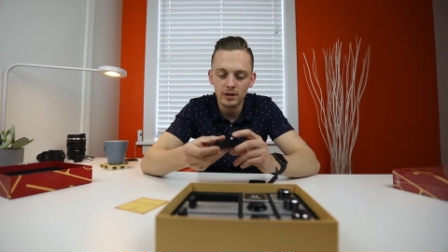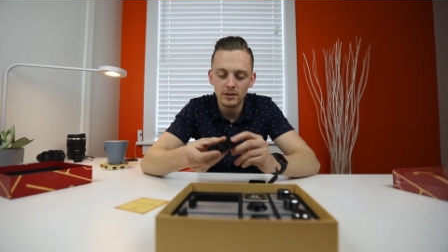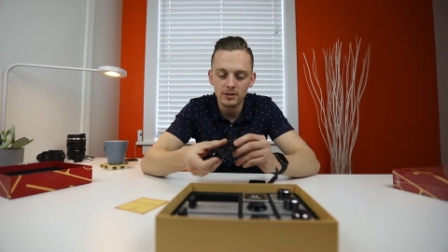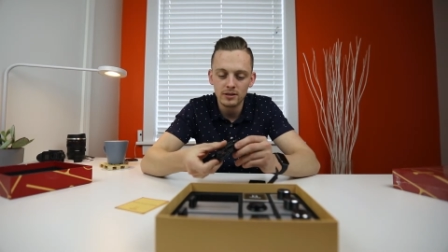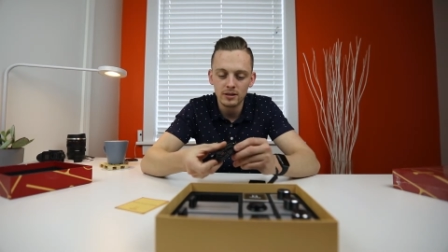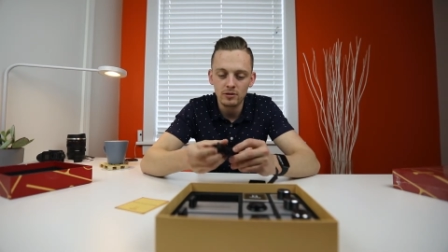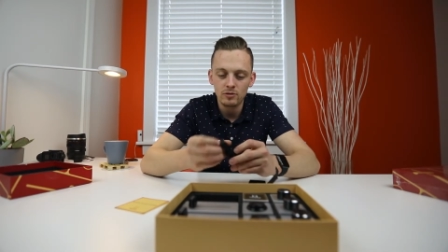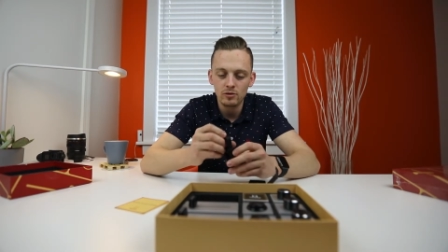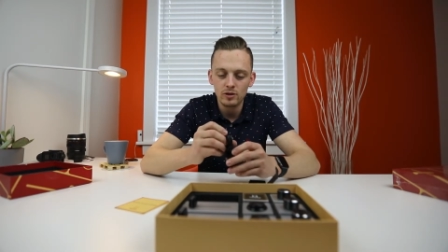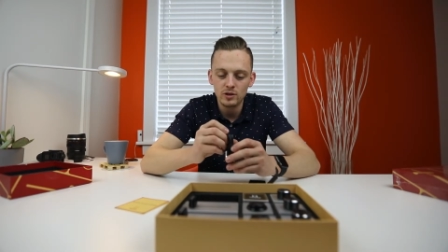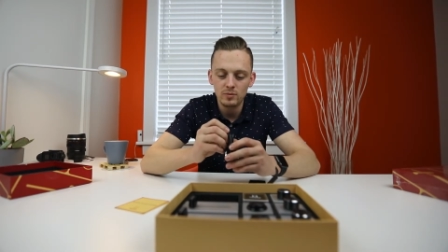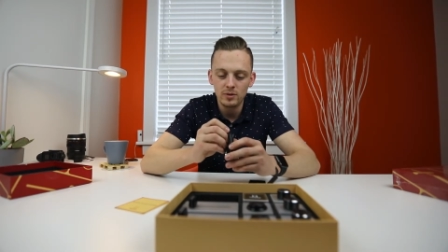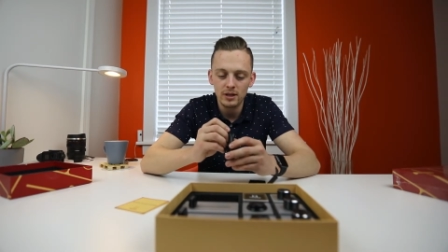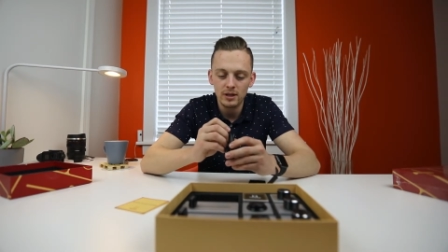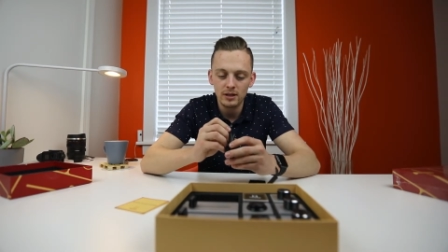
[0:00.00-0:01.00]
It's
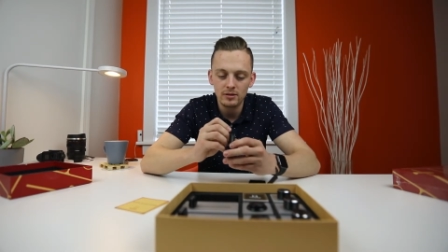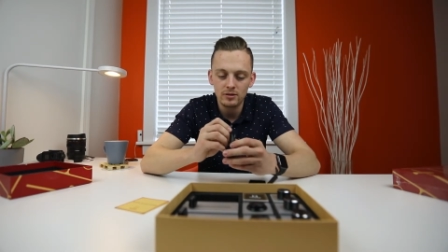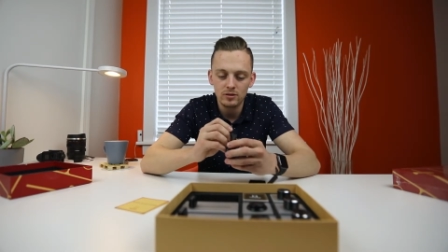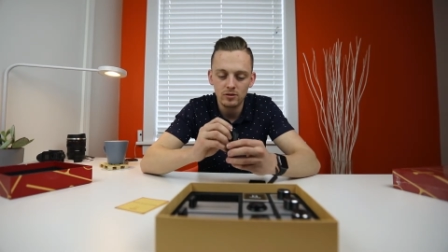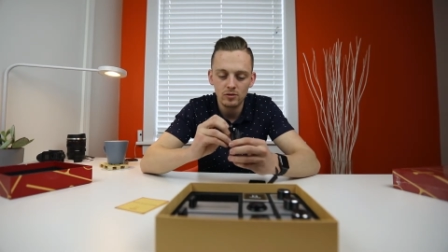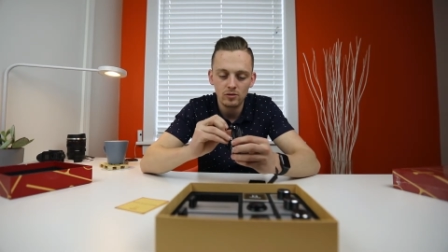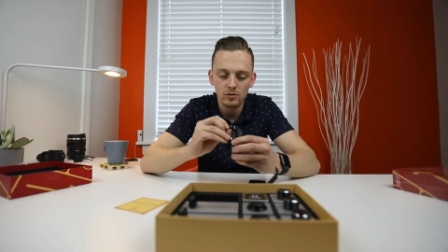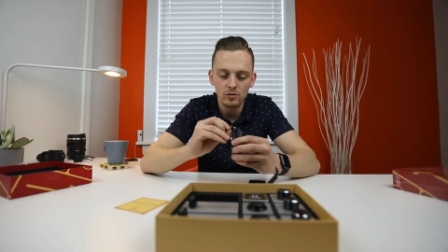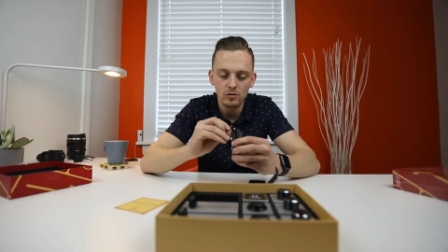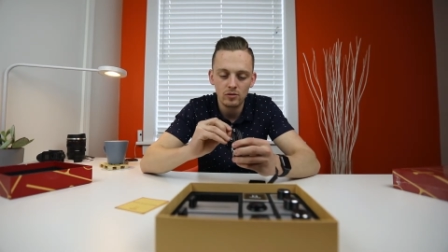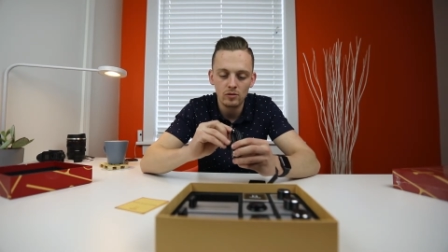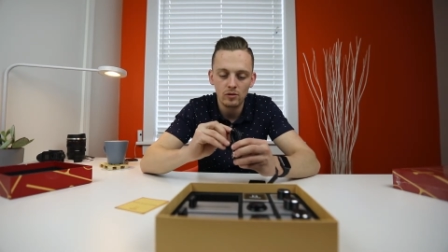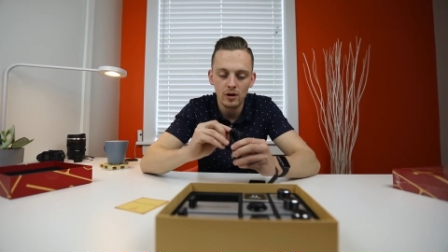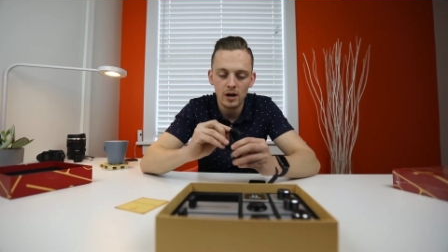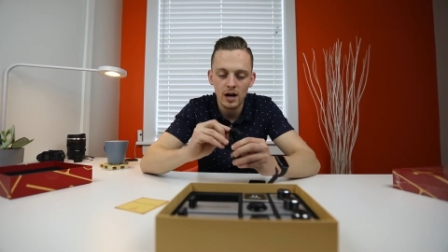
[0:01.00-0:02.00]
USB
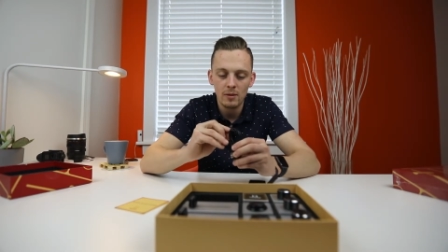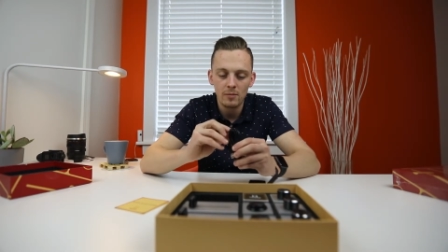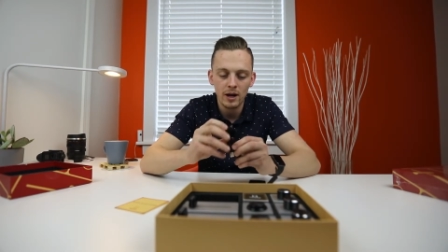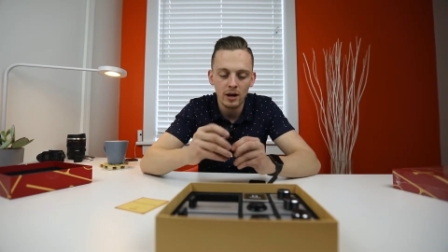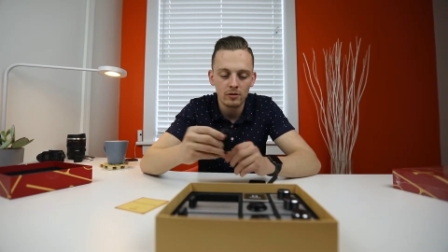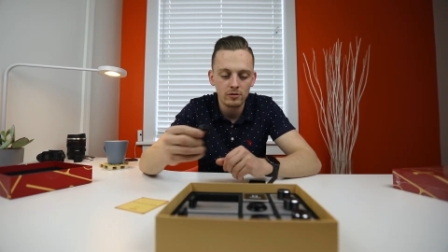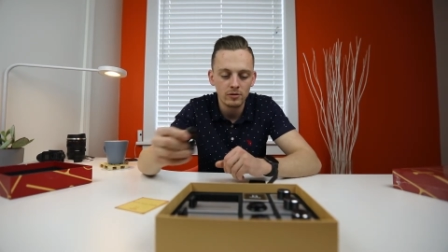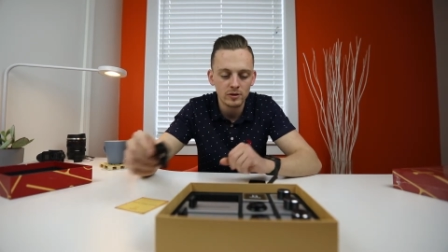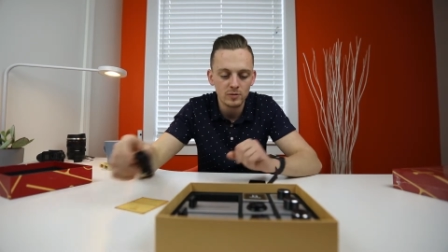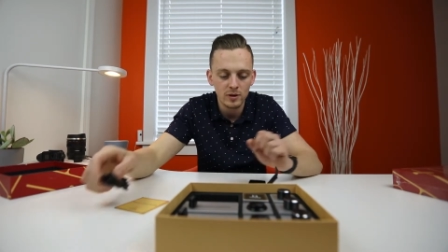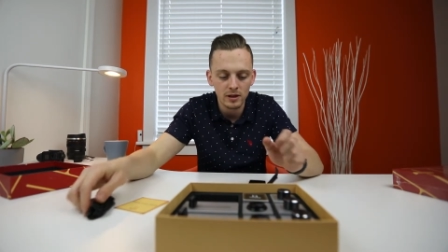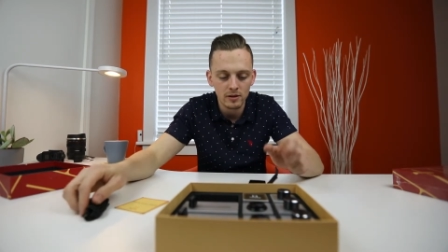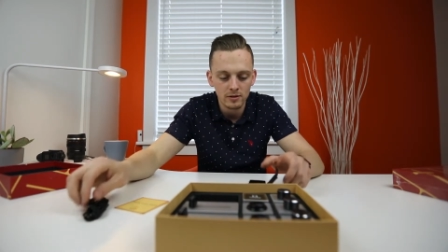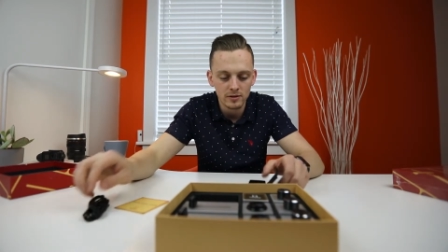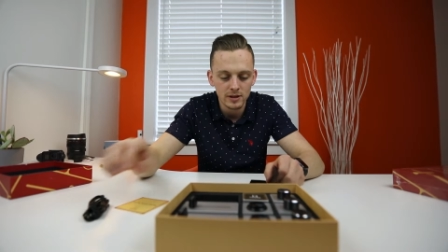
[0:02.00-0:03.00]
to micro
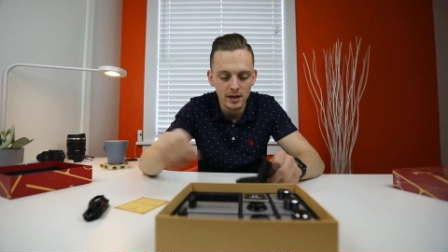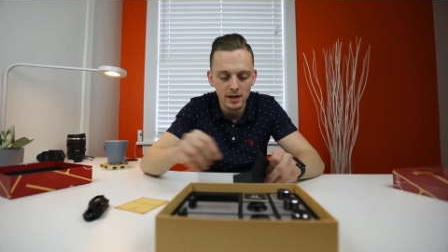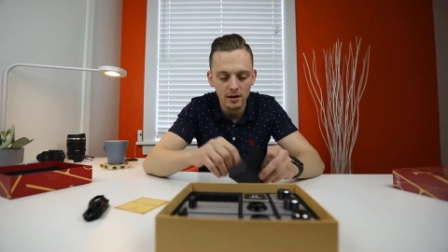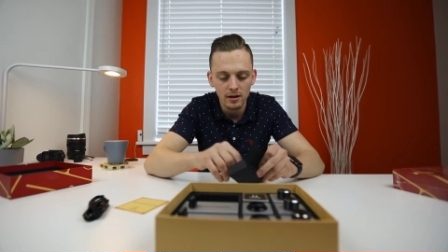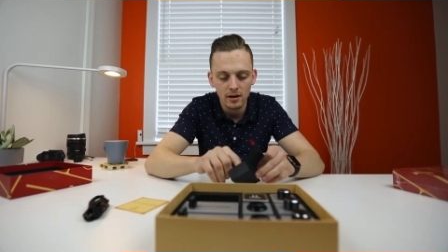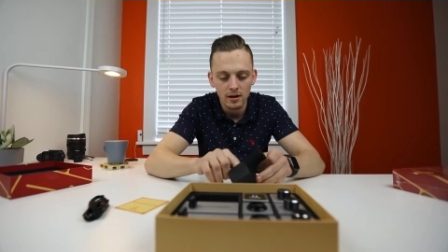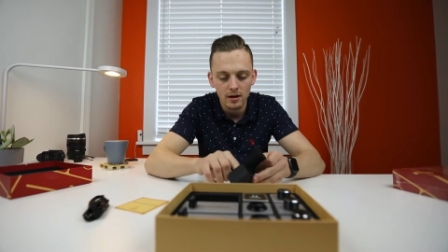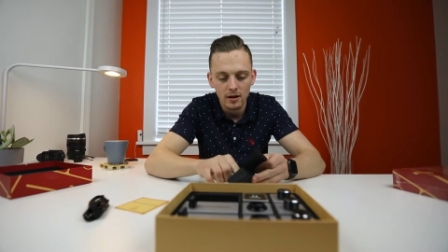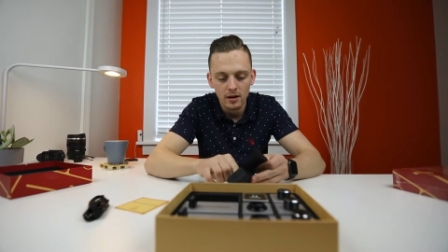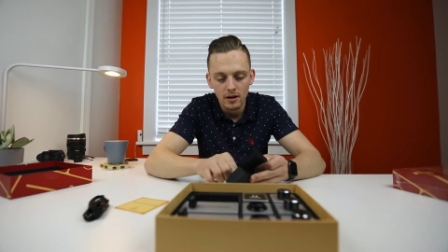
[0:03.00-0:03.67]
USB, it looks like.